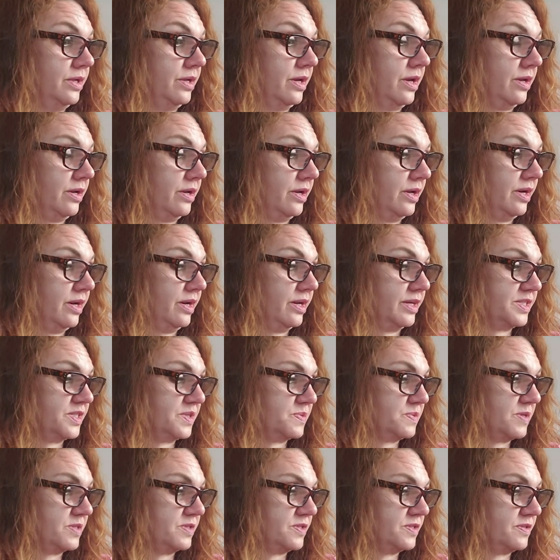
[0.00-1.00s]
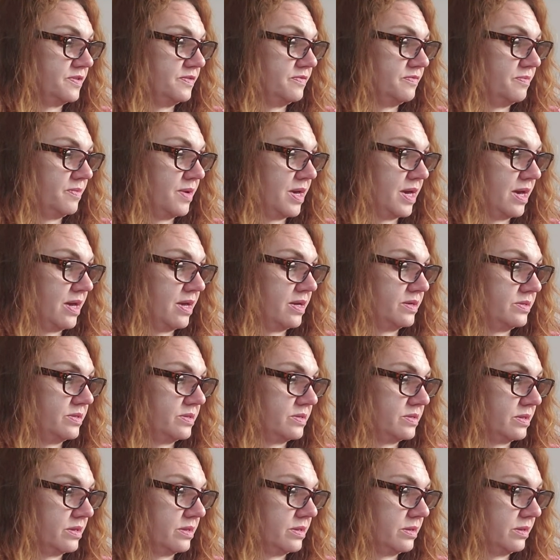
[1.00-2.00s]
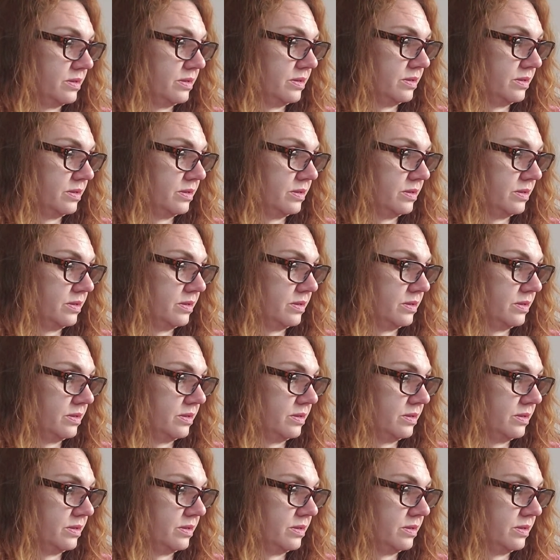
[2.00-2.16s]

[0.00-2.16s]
on an expensive mask,